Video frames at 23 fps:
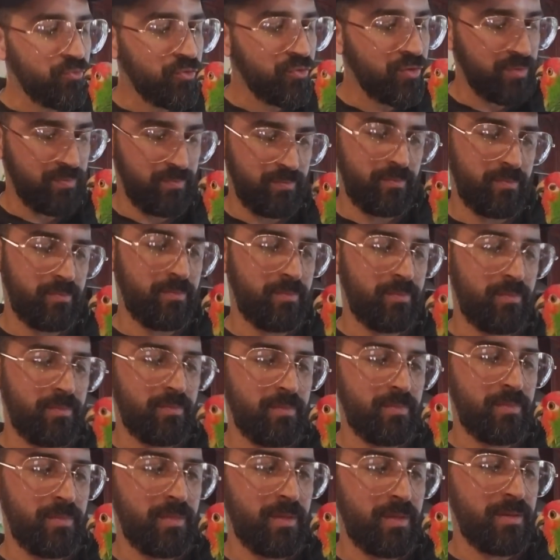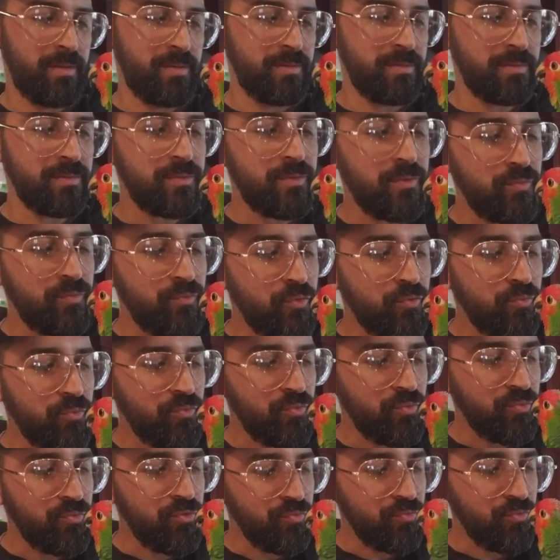Oh my God, he likes you.
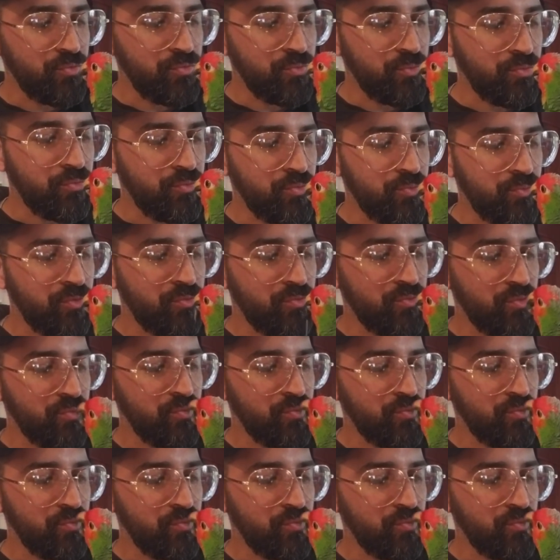Just be careful in